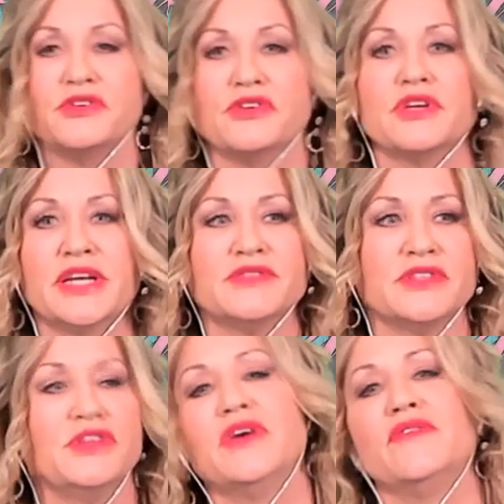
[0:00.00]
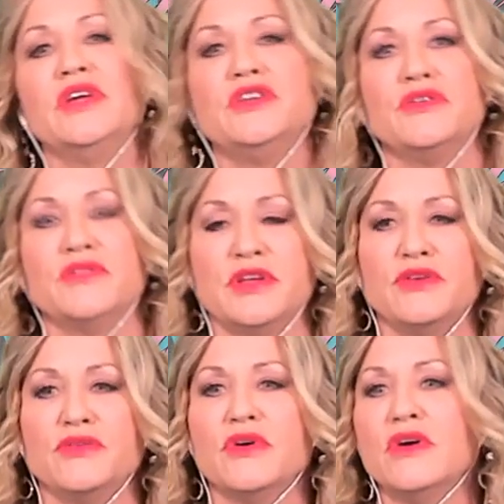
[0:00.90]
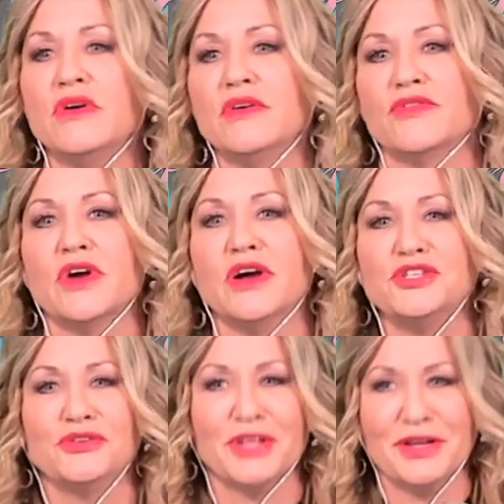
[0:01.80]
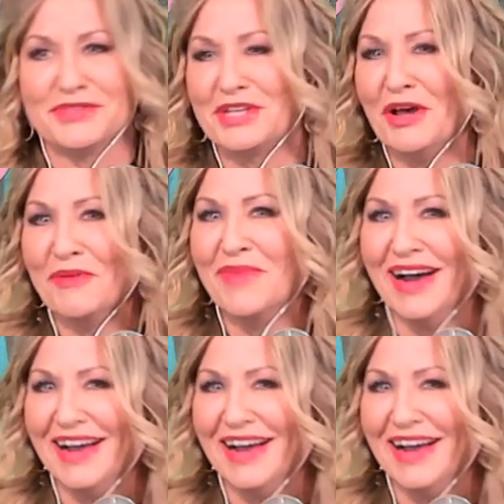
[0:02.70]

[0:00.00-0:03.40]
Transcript: your gifts that you have in you that you forgot you love so much.